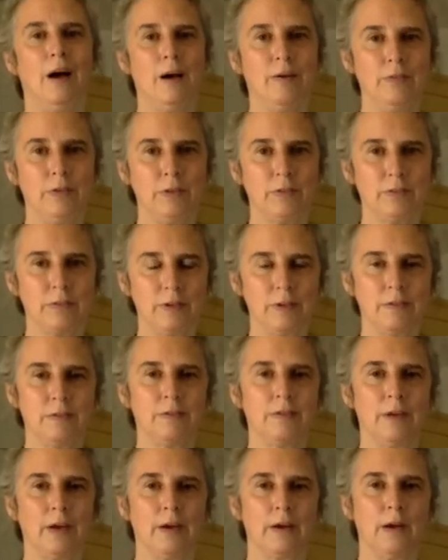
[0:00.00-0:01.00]
Obviously,
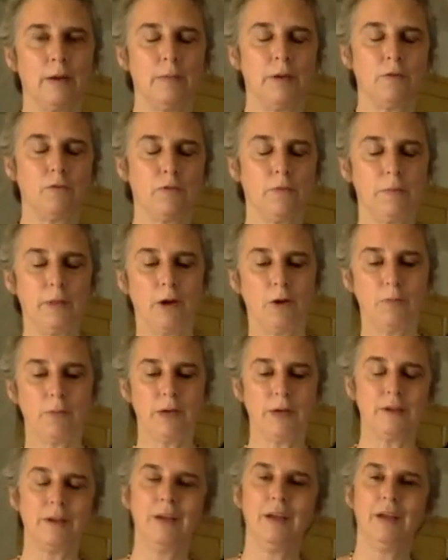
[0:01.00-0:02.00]
it's not coming from there,
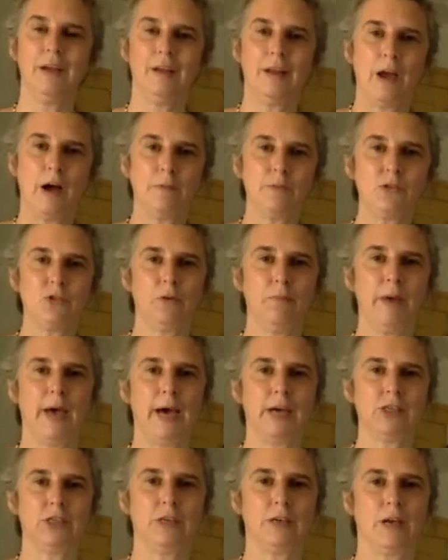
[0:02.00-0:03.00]
but helps to
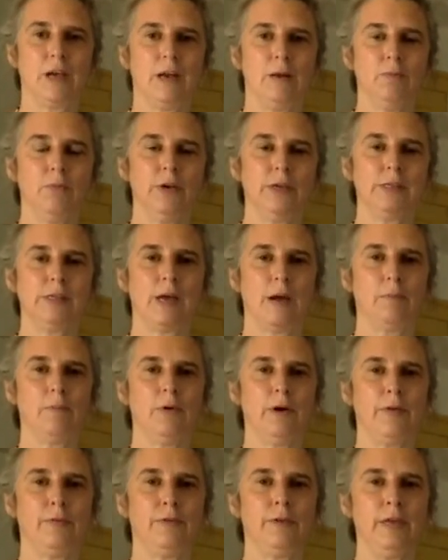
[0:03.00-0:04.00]
imagine. It kind of brings that
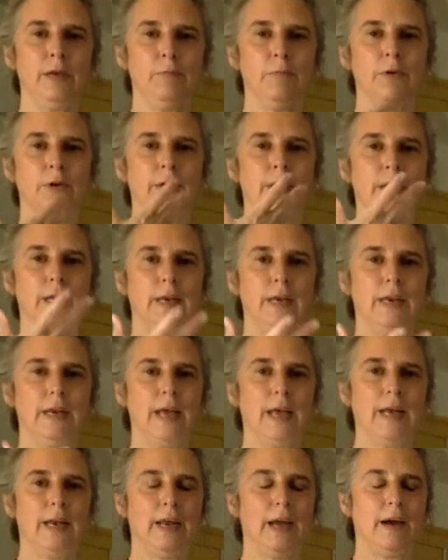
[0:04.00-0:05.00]
breath deeper in
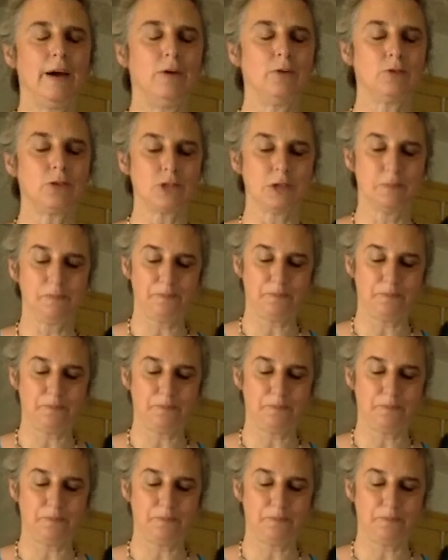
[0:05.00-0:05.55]
and out.